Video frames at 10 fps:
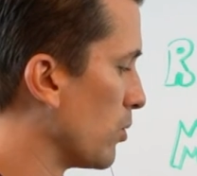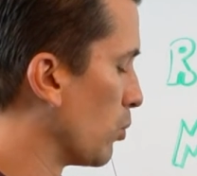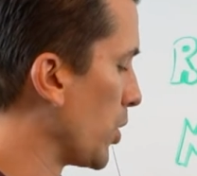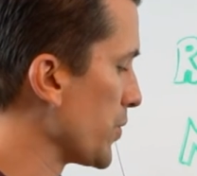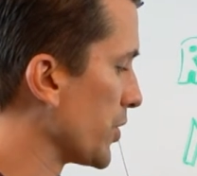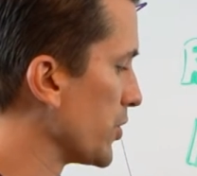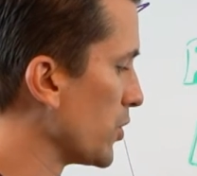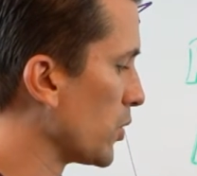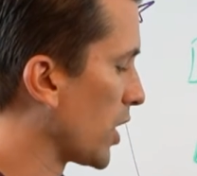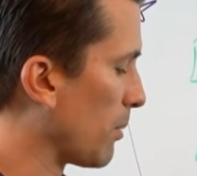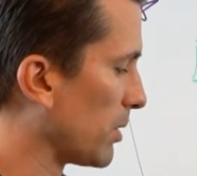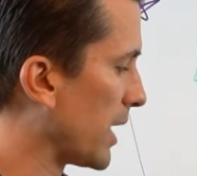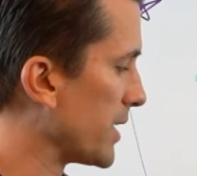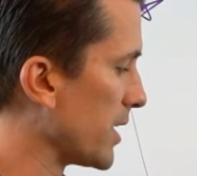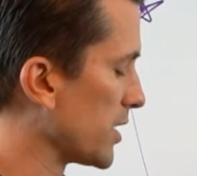What you could do, a couple
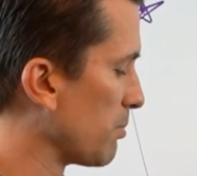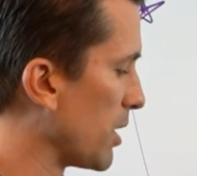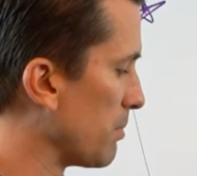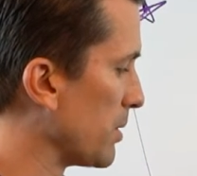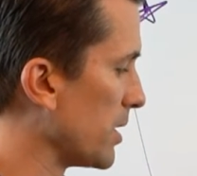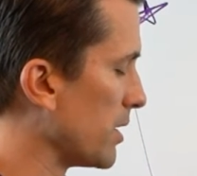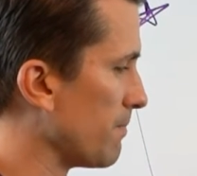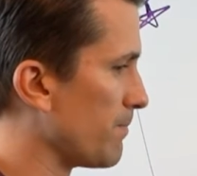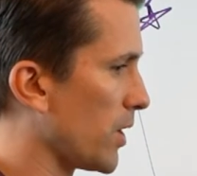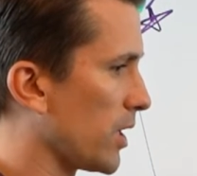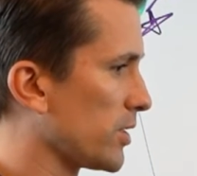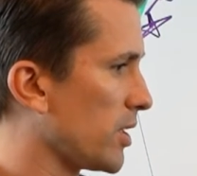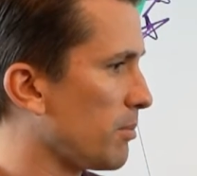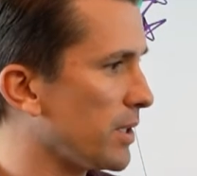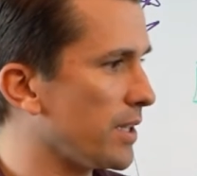ideas might be
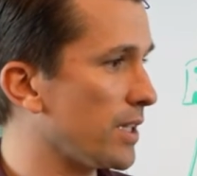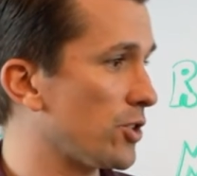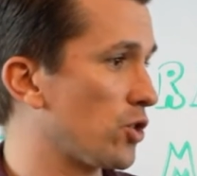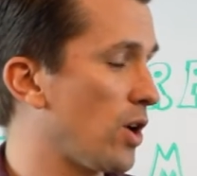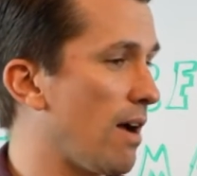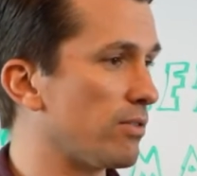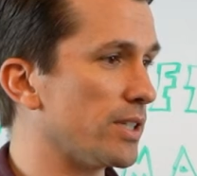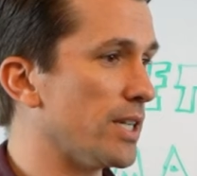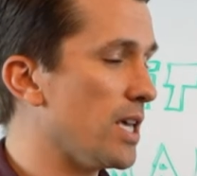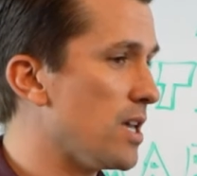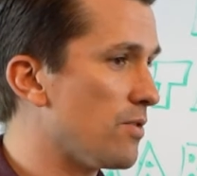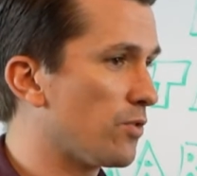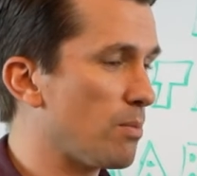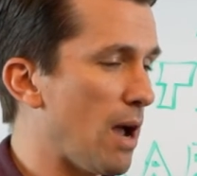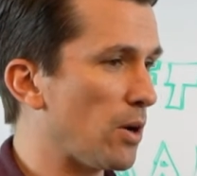somebody that is traveling in
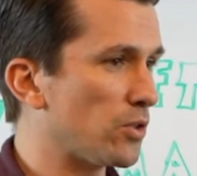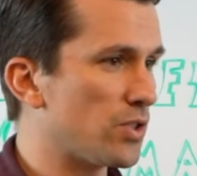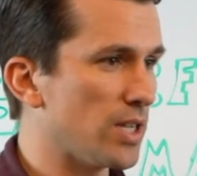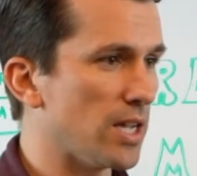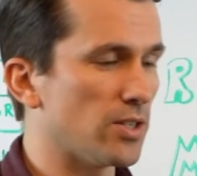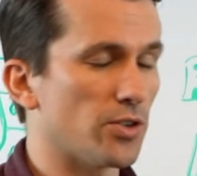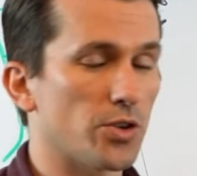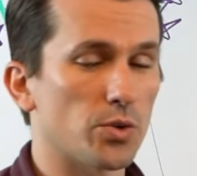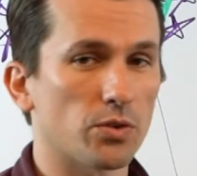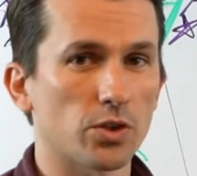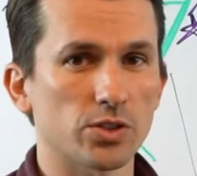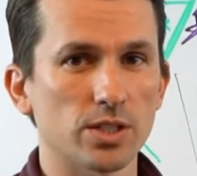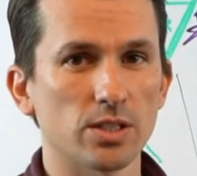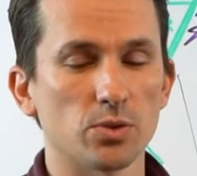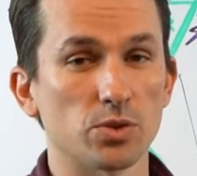from out of state to your
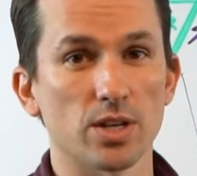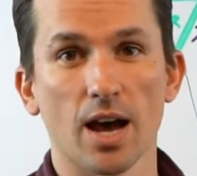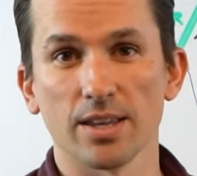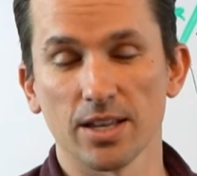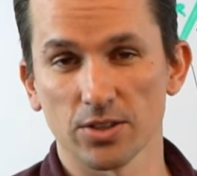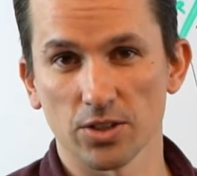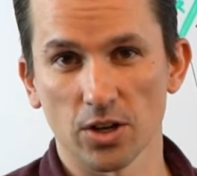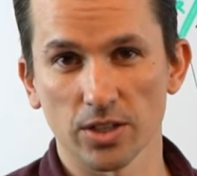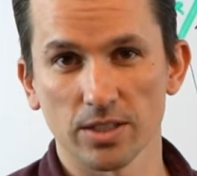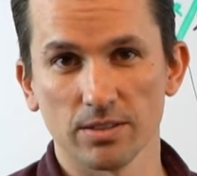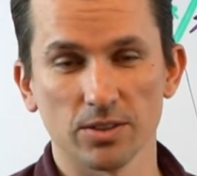university who's not yet started.